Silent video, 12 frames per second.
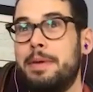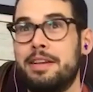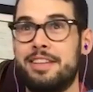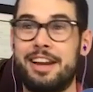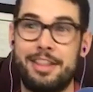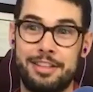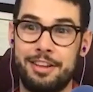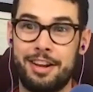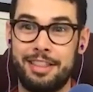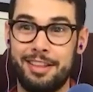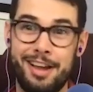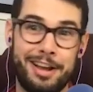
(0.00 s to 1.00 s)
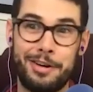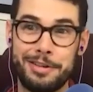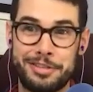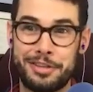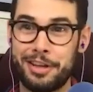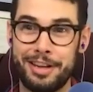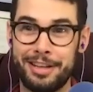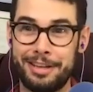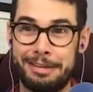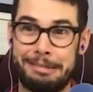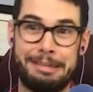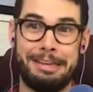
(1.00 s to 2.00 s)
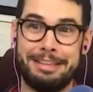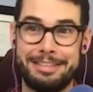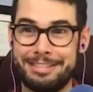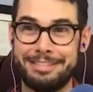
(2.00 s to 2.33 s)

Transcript: I'll sign on the dotted line, or else they're going to